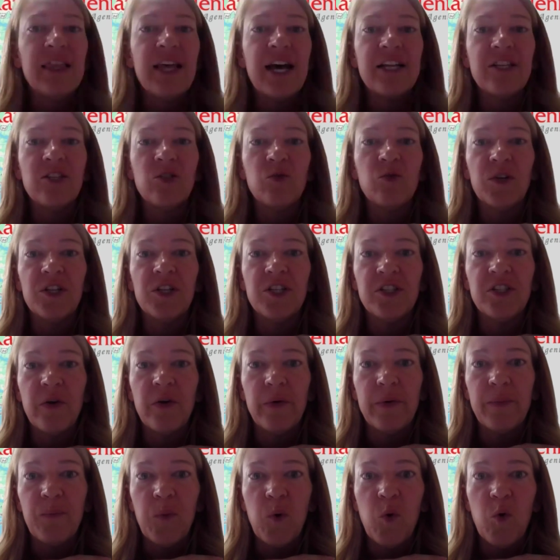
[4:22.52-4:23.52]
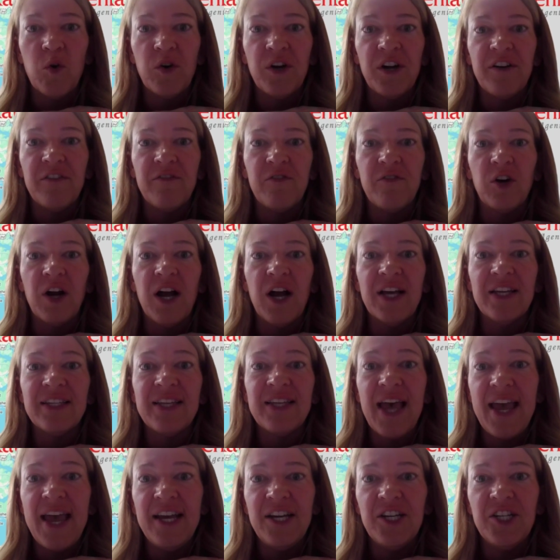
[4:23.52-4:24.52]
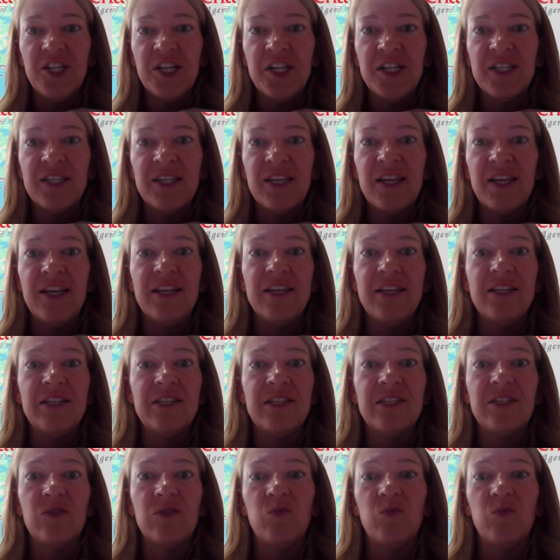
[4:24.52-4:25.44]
that's what's so important for us agents is